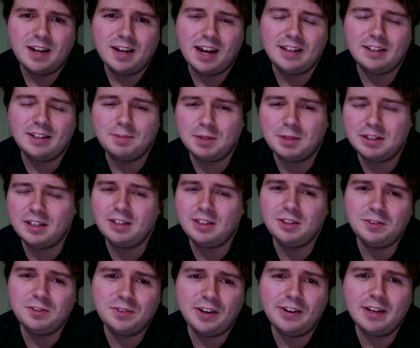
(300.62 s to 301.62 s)
But they
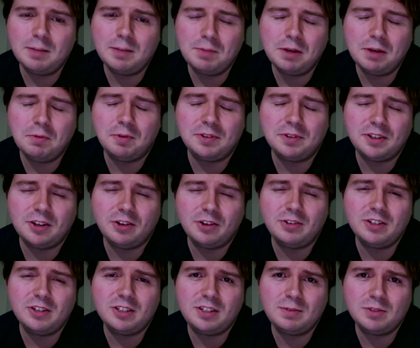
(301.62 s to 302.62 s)
do vary a bit, but what they
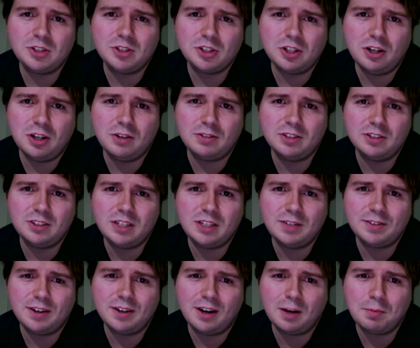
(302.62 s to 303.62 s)
always seem to show is
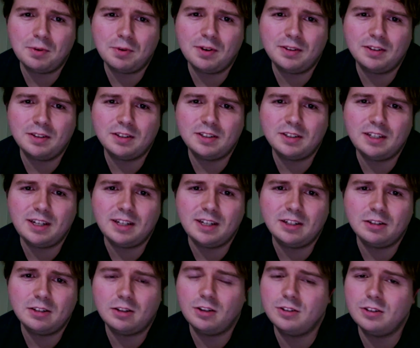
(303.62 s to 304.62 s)
Stephen Harper in the lead,
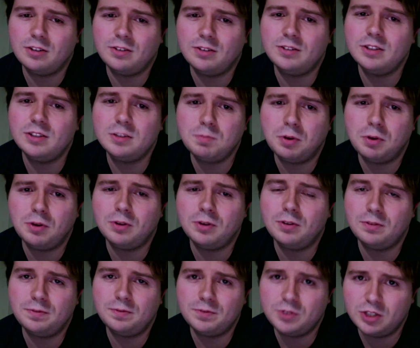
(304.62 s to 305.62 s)
although in this
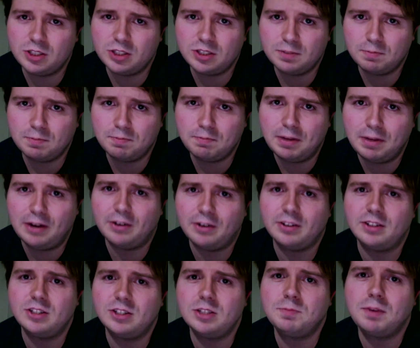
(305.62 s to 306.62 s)
poll, just
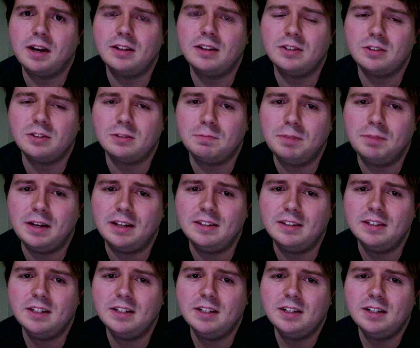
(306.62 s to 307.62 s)
barely, just by a little bit.
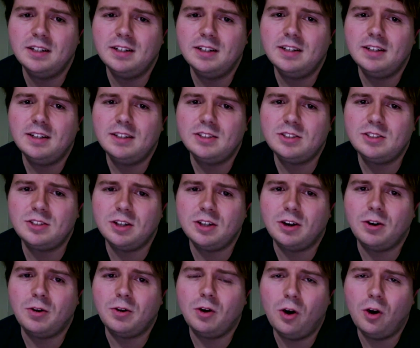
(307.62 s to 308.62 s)

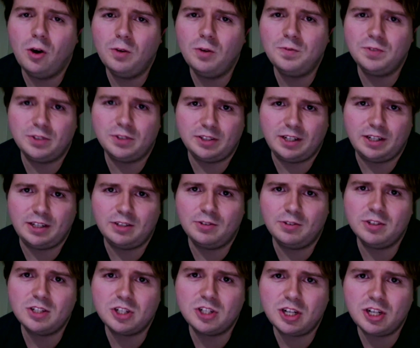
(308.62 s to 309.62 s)
So hopefully, there
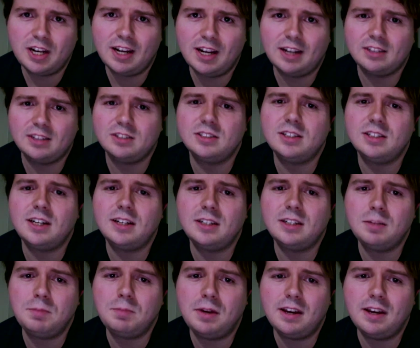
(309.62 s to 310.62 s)
is a chance the
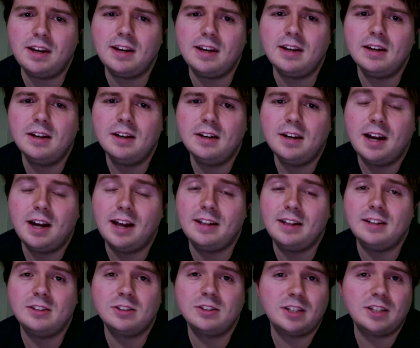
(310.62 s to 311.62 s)
NDP, and
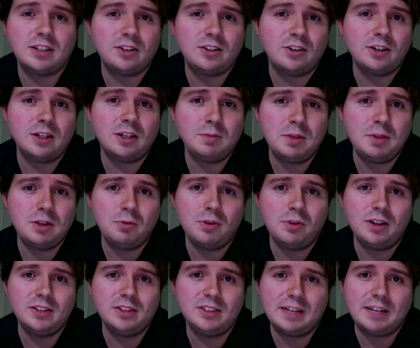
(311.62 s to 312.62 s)
it looks like they're going to be the
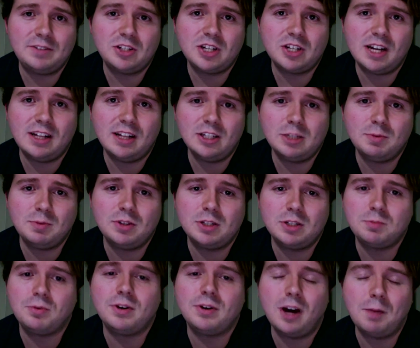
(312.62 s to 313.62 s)
ones that have to challenge him at
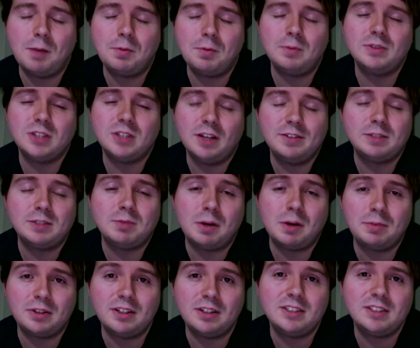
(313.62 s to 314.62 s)
this point. Harper himself has
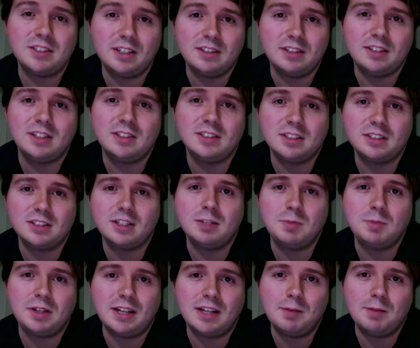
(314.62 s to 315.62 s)
publicly said this. It's going
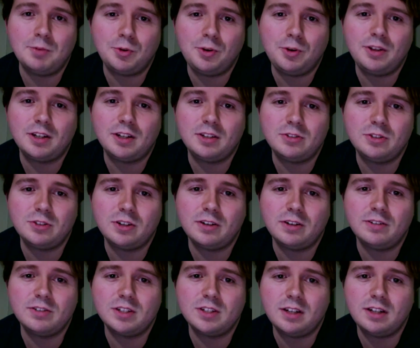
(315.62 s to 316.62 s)
to be down between the
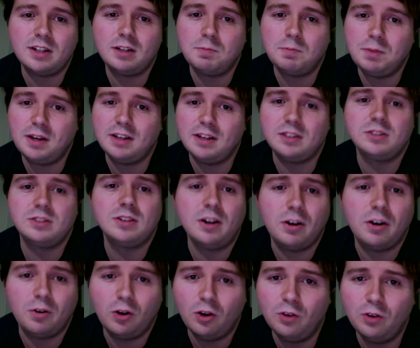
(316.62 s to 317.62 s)
Conservatives and the NDP.
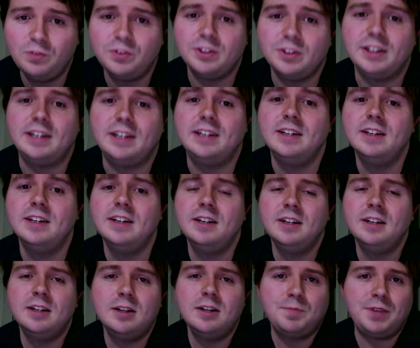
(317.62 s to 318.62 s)
So hopefully,
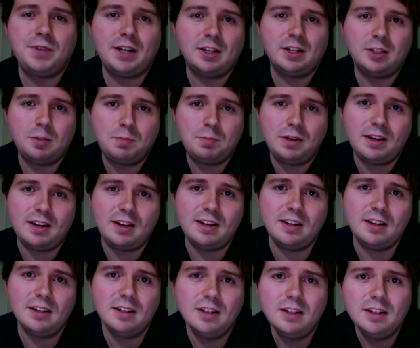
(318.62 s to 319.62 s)
the
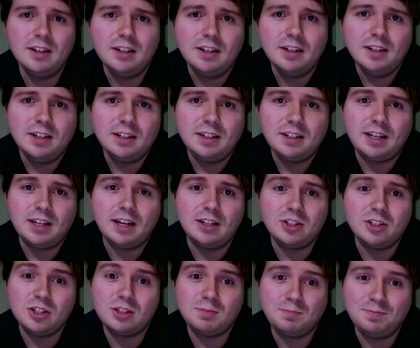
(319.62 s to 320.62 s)
NDP can
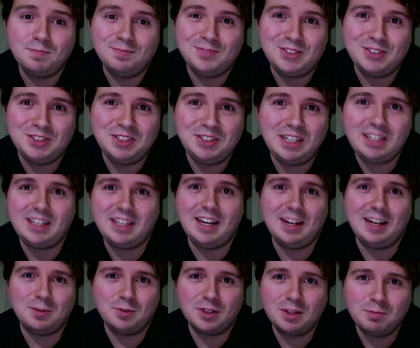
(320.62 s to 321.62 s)
just sneak
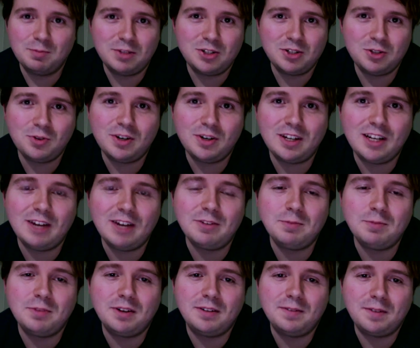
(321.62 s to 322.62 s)
in with a minority
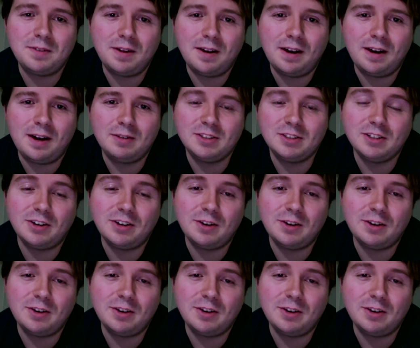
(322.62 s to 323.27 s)
government, and